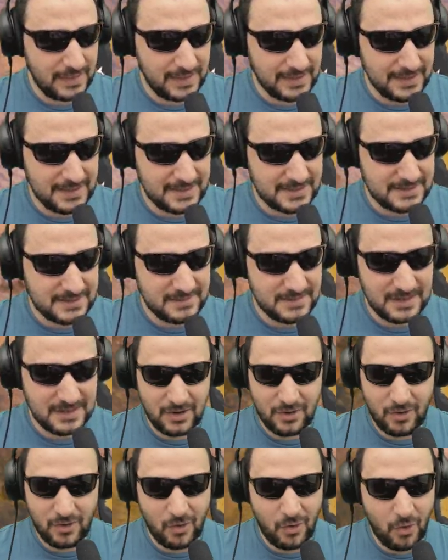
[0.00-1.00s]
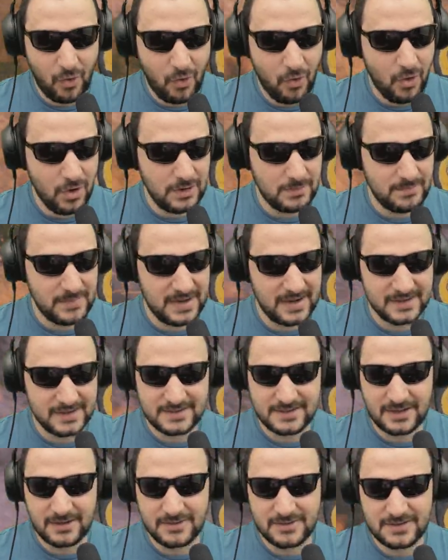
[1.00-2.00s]
It's all maxed
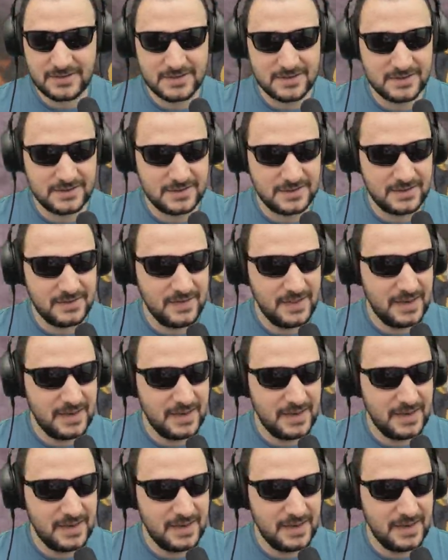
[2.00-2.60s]
out, seriously.